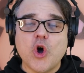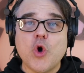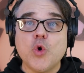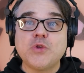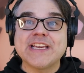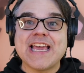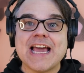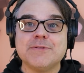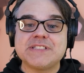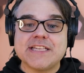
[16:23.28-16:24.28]
Oh, the
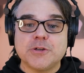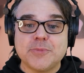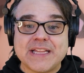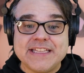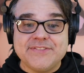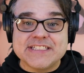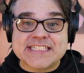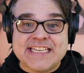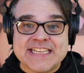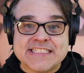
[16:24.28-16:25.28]
guy was telling about leaving
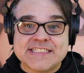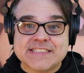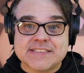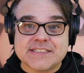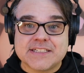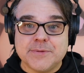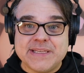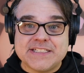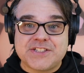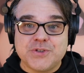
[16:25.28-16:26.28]
his kids,
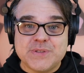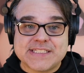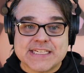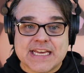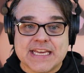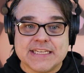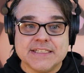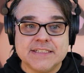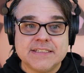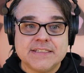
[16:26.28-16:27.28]
committed
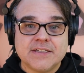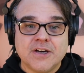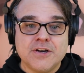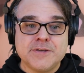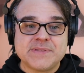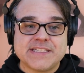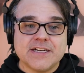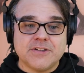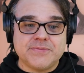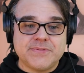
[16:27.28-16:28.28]
suicide, hung
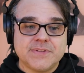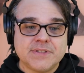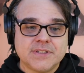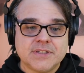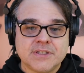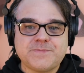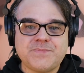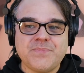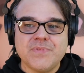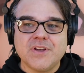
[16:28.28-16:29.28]
himself.
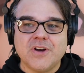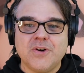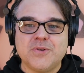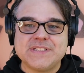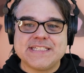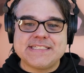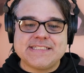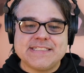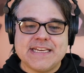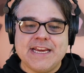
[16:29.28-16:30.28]
Oh, is
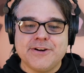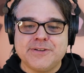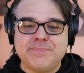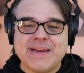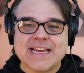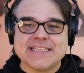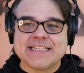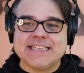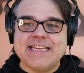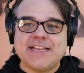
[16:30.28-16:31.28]
this Aaron back
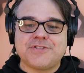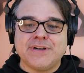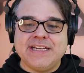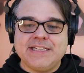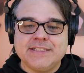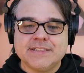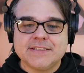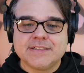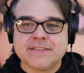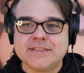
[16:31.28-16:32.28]
in the cadet training?
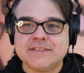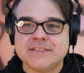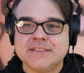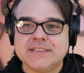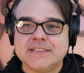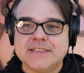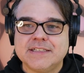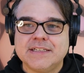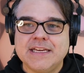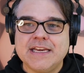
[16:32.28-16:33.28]

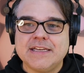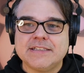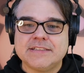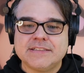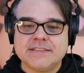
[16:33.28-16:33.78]
Yeah.